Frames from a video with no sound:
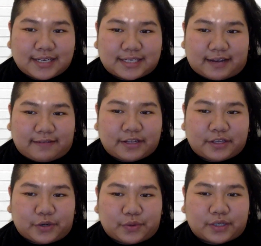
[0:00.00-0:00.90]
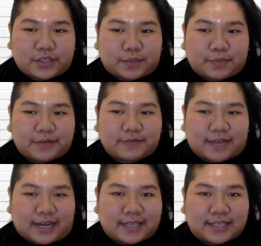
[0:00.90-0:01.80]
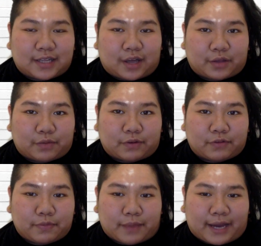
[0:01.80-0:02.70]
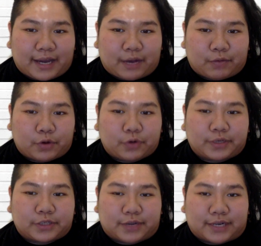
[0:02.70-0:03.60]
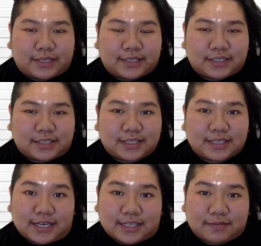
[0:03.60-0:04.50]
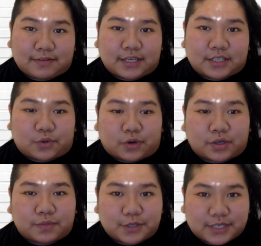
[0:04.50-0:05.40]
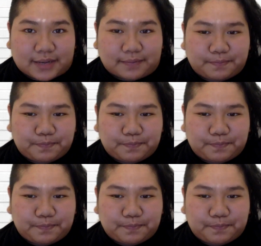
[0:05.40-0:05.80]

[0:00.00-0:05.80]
seven new interpretive signs along the riverbank and rotary trails just east of the historical museum.